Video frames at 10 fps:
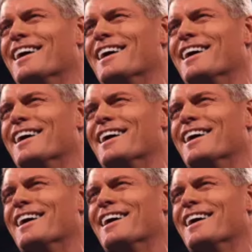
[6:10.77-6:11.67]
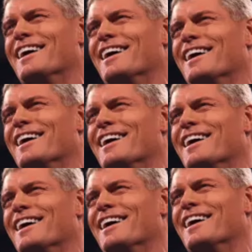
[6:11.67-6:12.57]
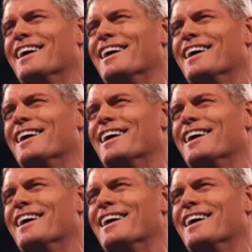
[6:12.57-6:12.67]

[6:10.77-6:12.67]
Nobody speaks.